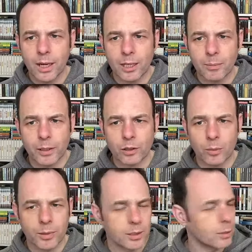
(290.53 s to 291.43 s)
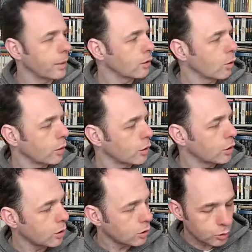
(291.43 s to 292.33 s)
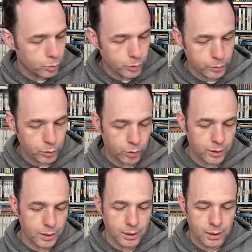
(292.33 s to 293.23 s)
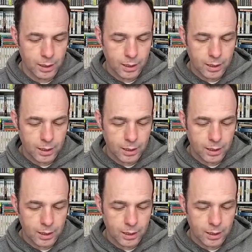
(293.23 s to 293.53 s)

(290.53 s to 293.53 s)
I picked up the Inspector Weir Scourge when it was on the